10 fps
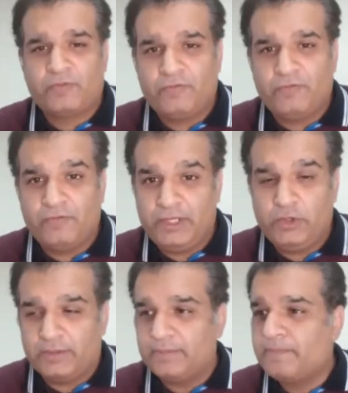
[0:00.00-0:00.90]
Very
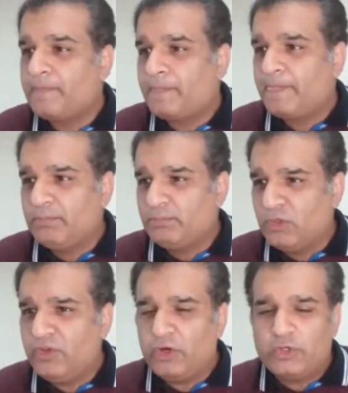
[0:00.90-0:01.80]
good.
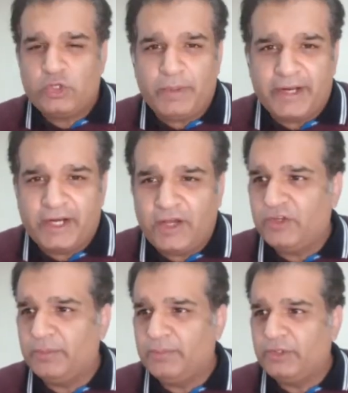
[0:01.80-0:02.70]
Moving on to paragraph
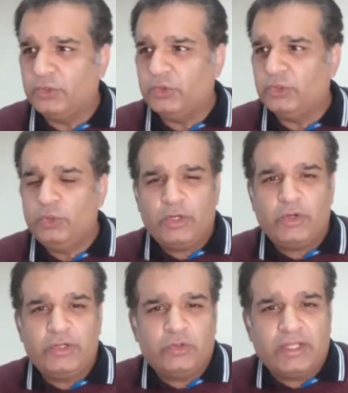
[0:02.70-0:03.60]
number 2, you are
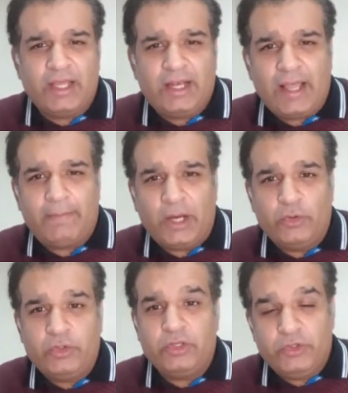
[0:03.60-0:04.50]
going to tell
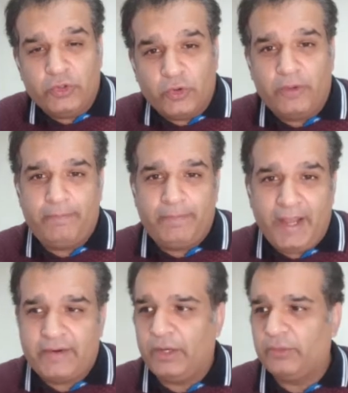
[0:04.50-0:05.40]
about your
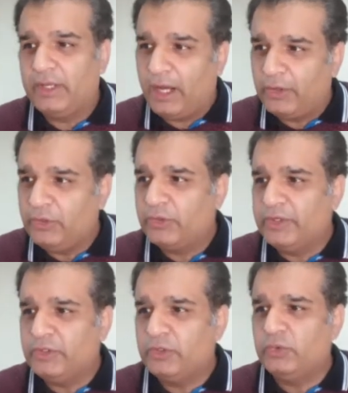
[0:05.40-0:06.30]
background. How you are
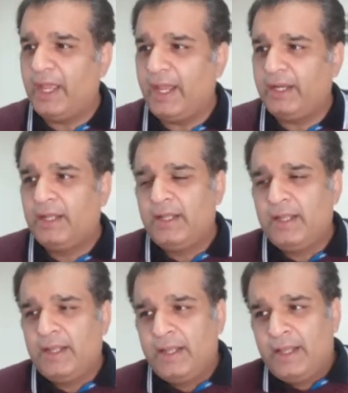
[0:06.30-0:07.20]
going to do that?
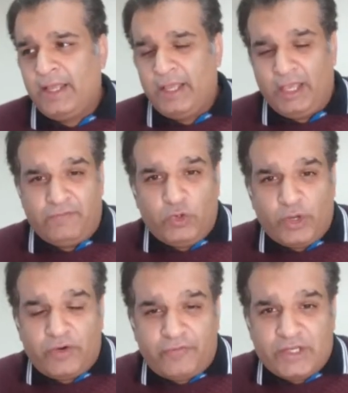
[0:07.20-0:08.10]
If
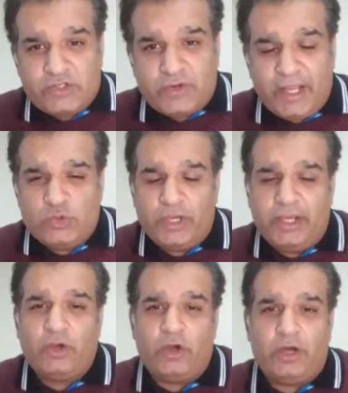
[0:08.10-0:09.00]
you are a fresh
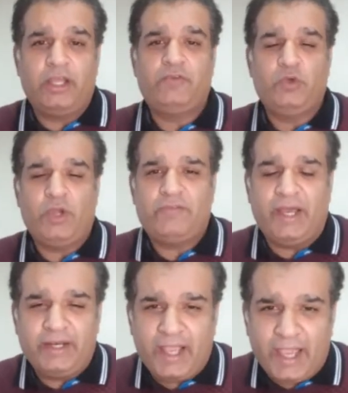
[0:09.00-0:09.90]
graduate, or if you have
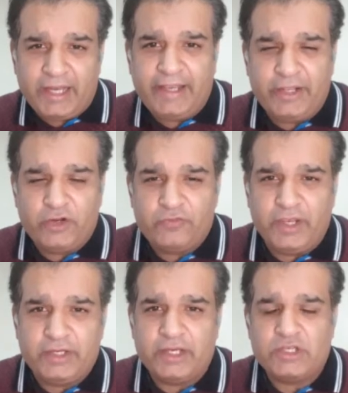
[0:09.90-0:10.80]
done any kind of
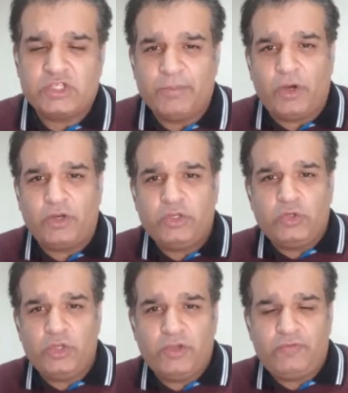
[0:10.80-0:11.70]
internship, or
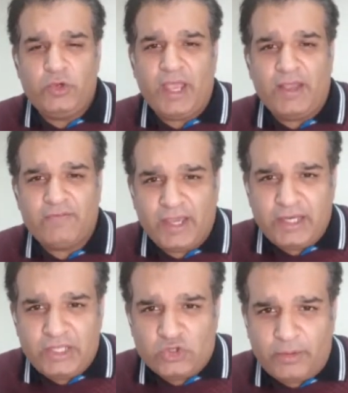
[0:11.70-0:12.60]
if you have
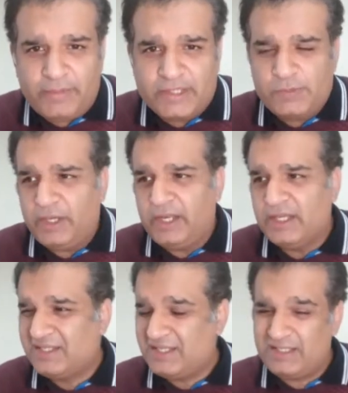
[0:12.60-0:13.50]
any job experience,
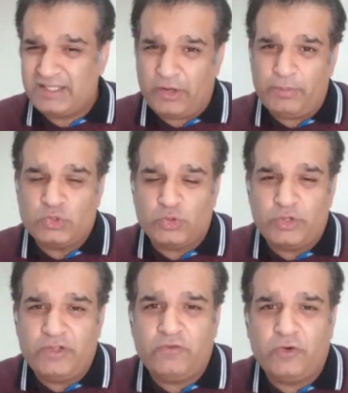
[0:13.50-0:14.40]
this is an
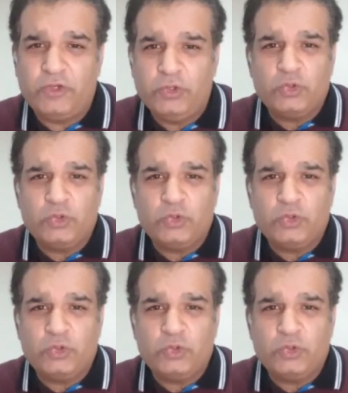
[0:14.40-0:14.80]
opportunity for you to